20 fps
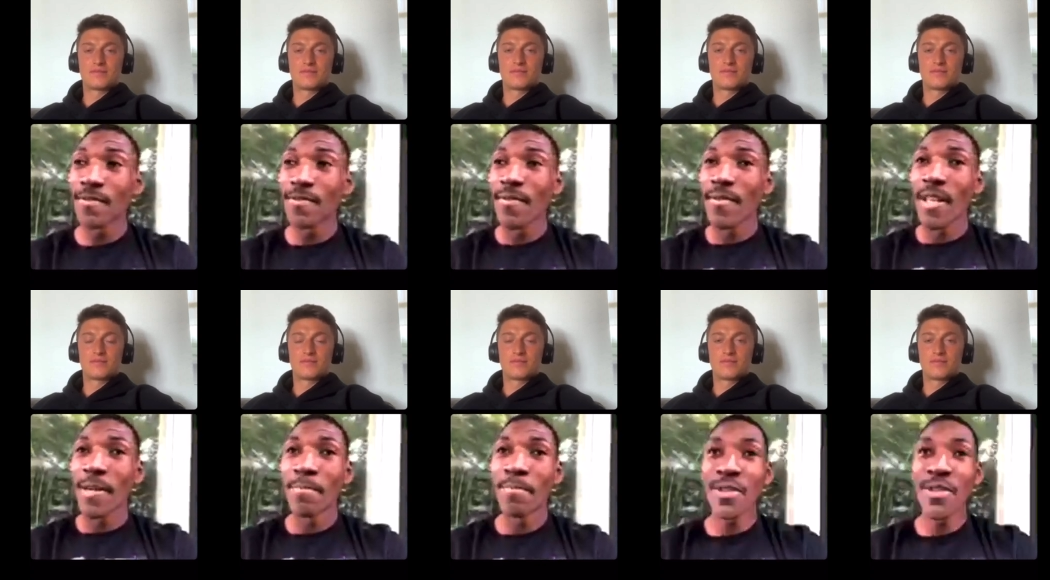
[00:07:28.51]

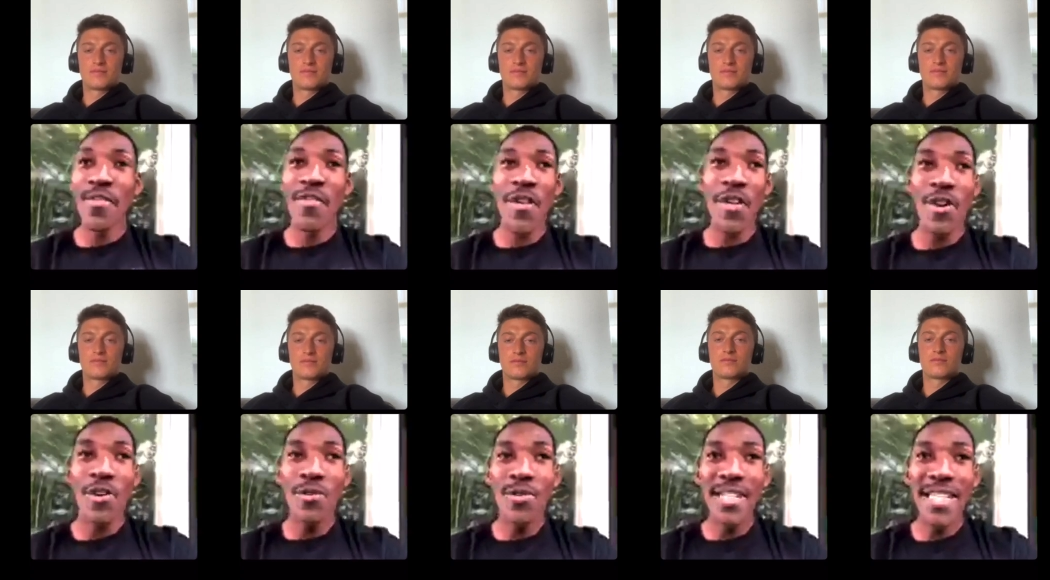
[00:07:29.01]
Speaker 1: but the
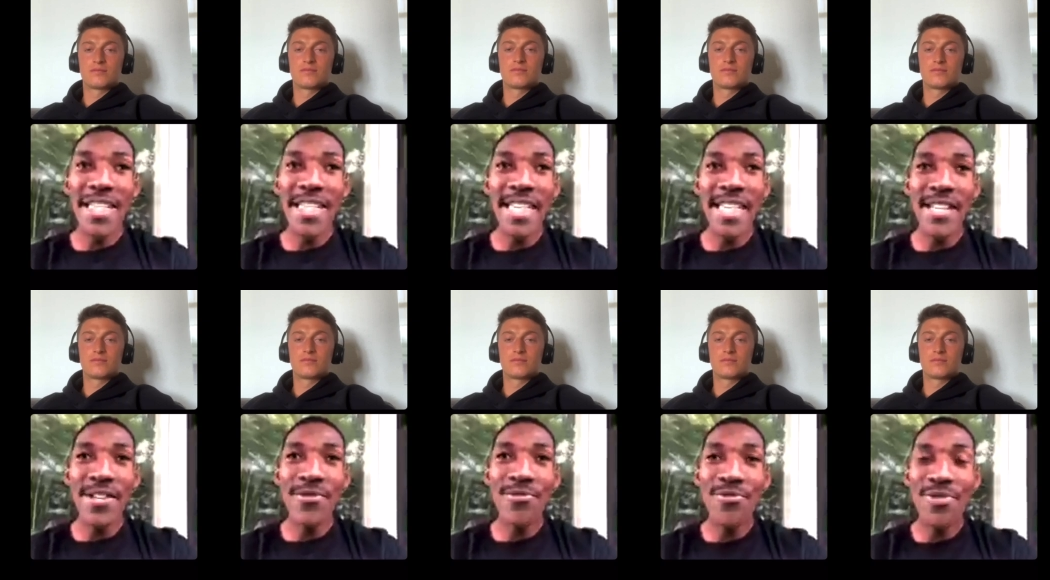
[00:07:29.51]
only
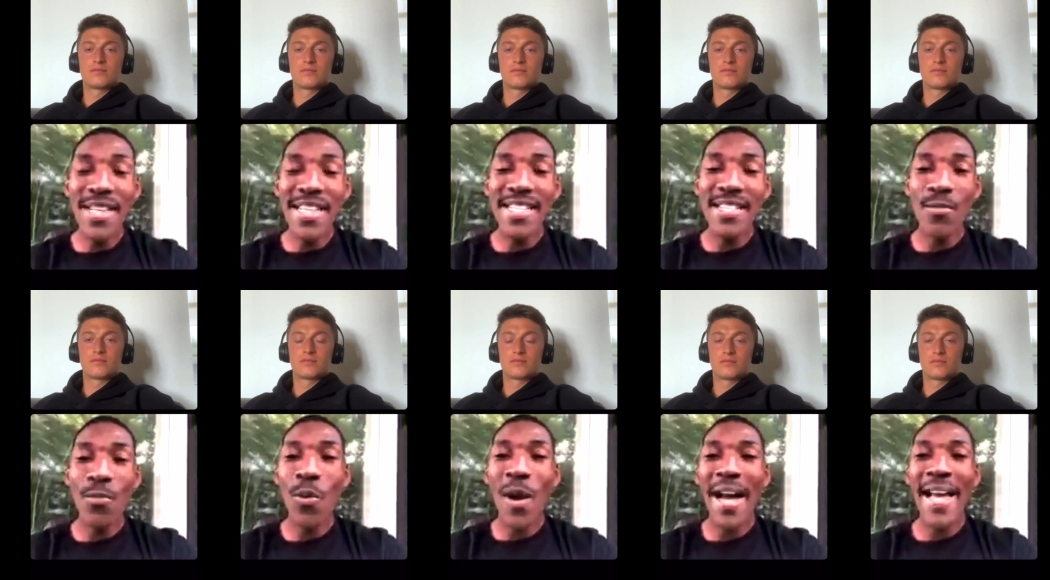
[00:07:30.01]
reason
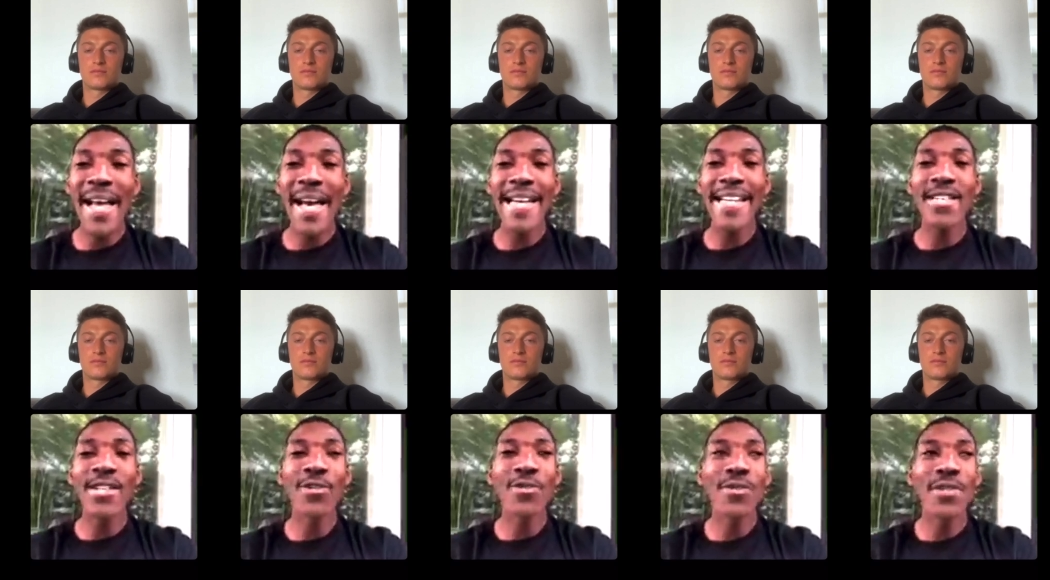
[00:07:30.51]
why I
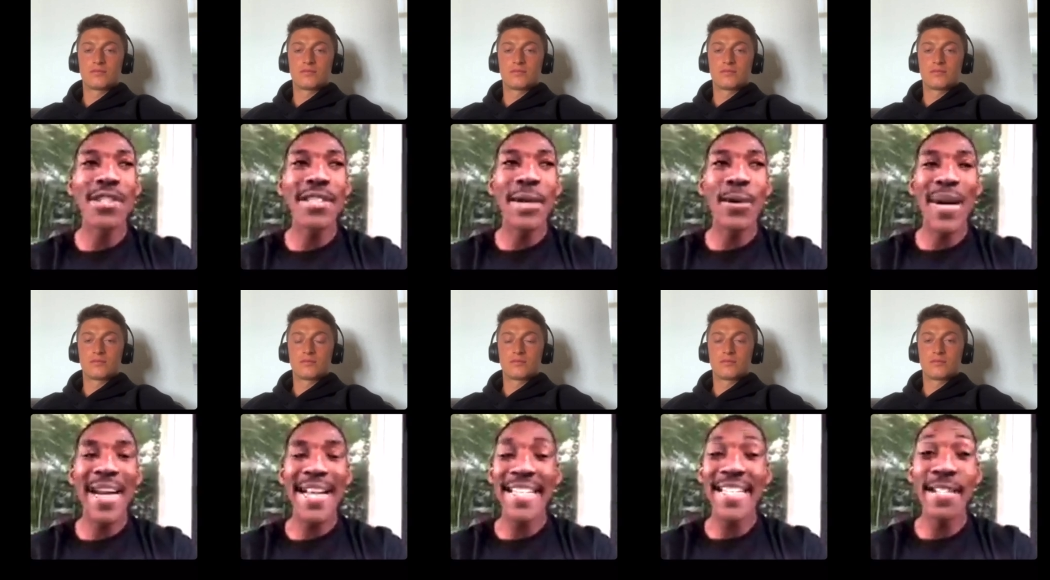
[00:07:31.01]
don't or I
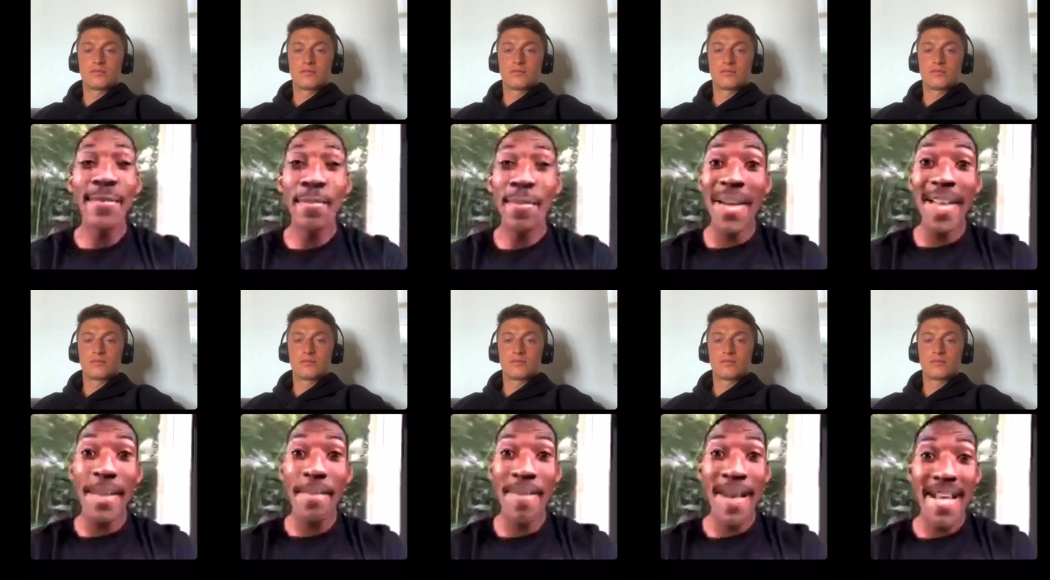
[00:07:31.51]
didn't play
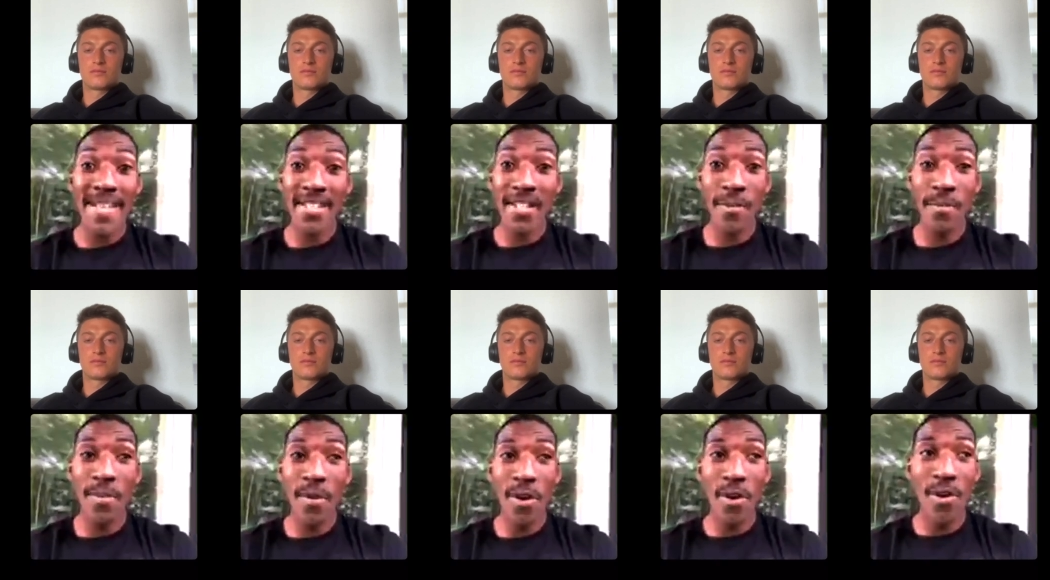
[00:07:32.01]

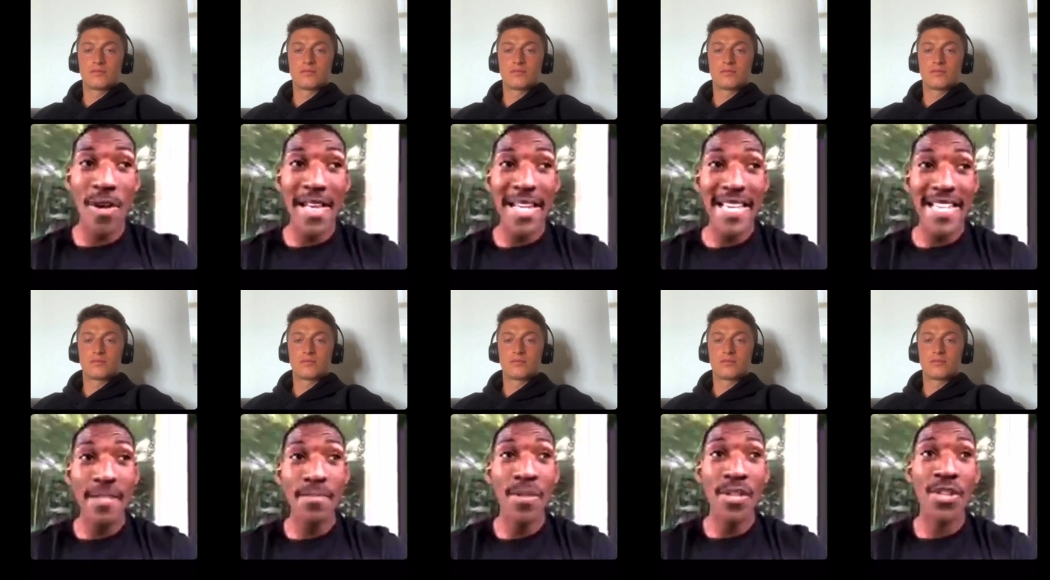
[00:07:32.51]
basketball is
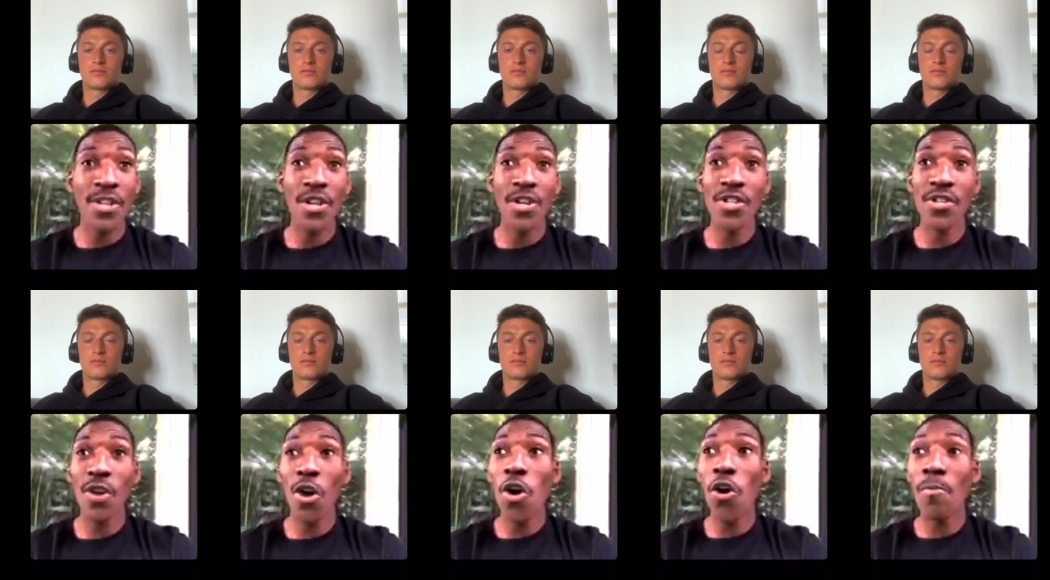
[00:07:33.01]
because
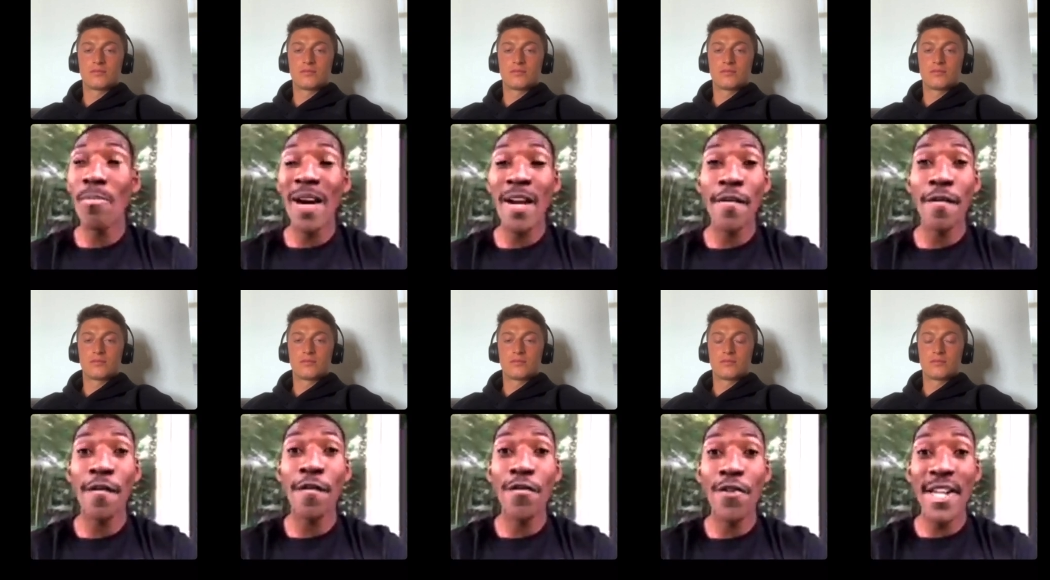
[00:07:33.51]
all my
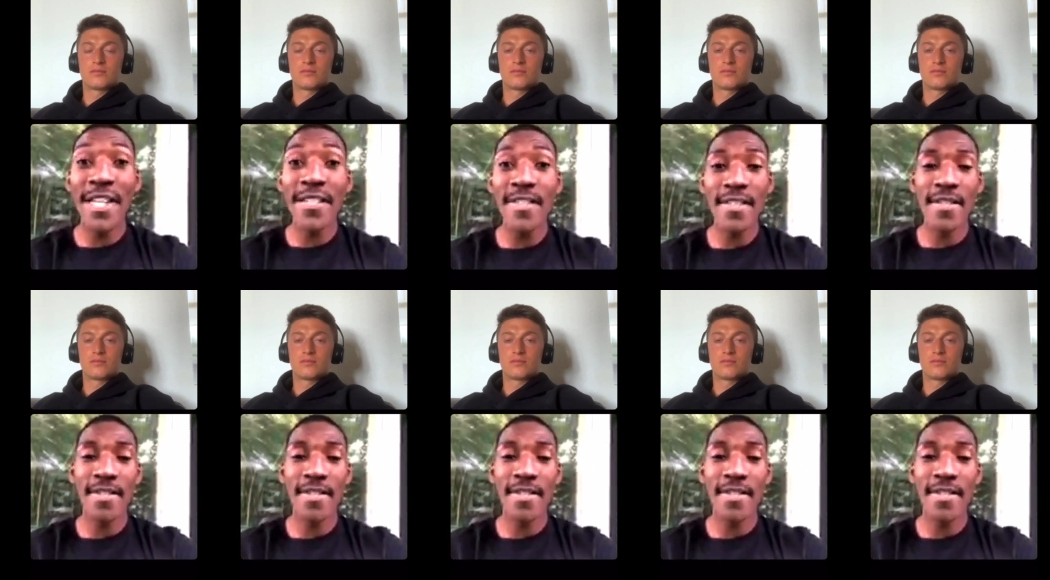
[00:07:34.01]
friends